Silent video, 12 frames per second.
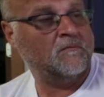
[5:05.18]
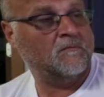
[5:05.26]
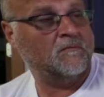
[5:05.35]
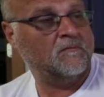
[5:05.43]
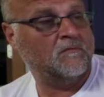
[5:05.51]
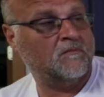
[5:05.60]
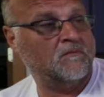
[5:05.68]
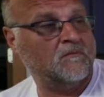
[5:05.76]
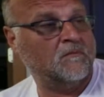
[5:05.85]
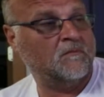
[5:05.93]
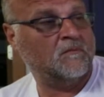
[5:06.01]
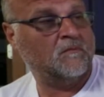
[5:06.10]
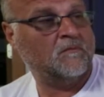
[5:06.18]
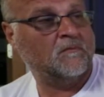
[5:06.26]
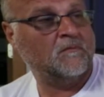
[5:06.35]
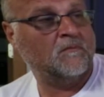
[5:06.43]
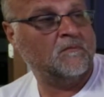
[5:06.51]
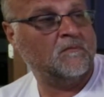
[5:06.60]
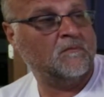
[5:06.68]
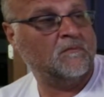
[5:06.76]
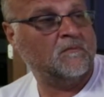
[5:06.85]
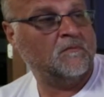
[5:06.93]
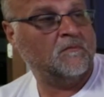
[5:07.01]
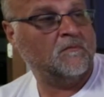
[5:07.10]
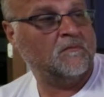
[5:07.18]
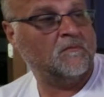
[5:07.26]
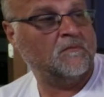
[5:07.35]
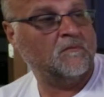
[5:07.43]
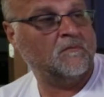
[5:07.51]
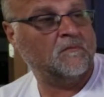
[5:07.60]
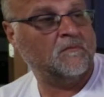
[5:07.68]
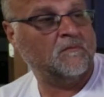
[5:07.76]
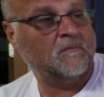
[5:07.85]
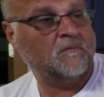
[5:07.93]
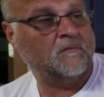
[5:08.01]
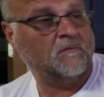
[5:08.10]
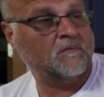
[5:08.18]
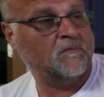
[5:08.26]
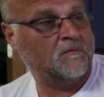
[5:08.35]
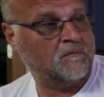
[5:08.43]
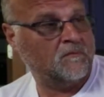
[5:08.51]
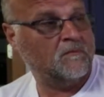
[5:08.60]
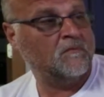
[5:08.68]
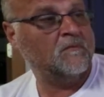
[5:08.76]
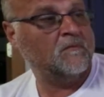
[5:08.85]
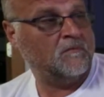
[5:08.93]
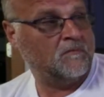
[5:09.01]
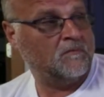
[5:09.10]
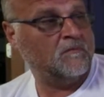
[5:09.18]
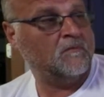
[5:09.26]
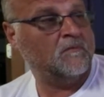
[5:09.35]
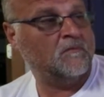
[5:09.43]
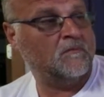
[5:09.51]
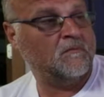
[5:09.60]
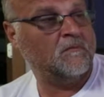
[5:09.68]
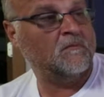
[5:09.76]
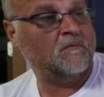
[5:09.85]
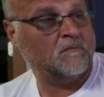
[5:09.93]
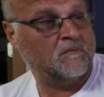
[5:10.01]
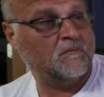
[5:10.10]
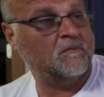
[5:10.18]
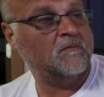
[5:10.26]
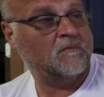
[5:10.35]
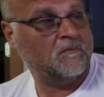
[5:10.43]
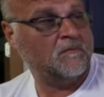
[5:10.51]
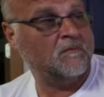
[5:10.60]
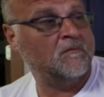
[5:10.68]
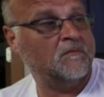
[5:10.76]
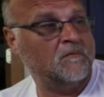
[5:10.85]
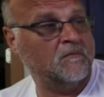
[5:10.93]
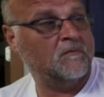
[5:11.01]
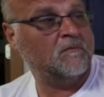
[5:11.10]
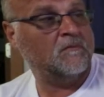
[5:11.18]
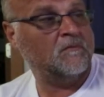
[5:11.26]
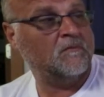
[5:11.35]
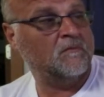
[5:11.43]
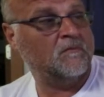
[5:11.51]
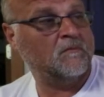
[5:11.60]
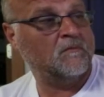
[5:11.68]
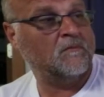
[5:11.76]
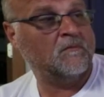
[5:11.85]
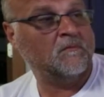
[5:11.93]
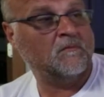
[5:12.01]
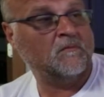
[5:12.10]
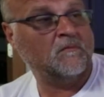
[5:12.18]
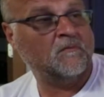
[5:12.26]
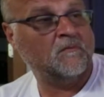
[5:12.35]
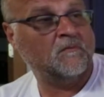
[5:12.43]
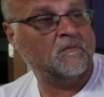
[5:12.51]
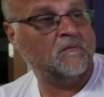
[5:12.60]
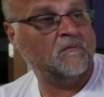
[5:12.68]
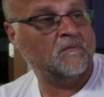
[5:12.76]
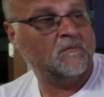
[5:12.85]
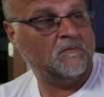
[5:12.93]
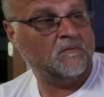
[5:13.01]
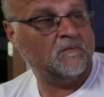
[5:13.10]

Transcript: No words are spoken by the person on screen.